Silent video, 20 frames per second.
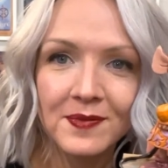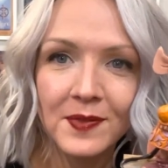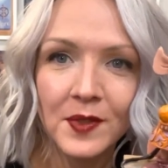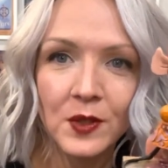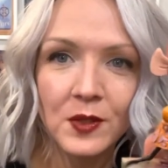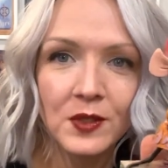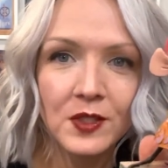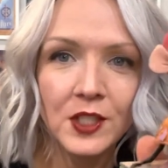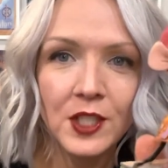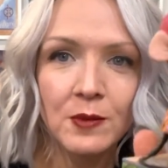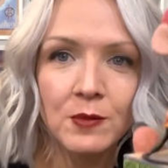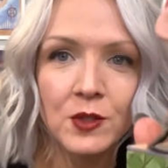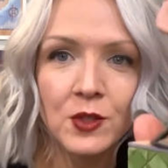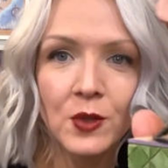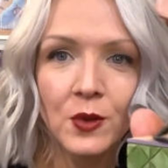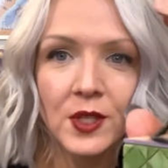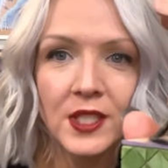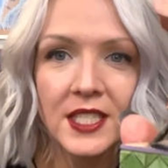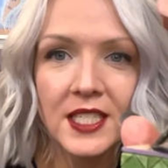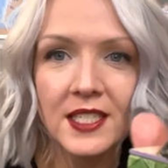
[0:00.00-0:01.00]
Those Jim
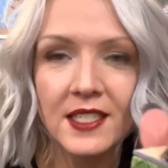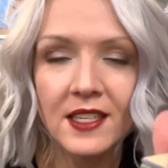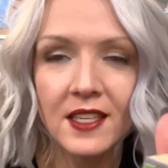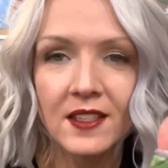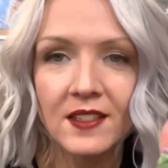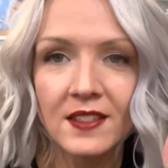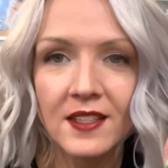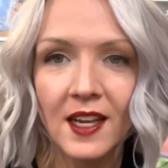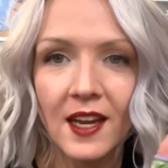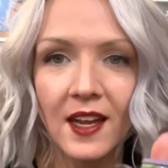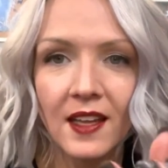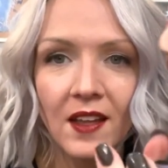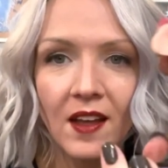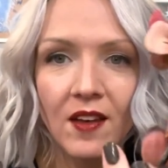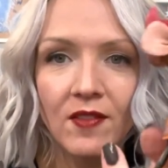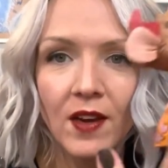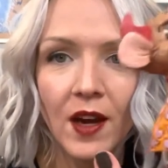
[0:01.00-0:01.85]
Shore details that I love.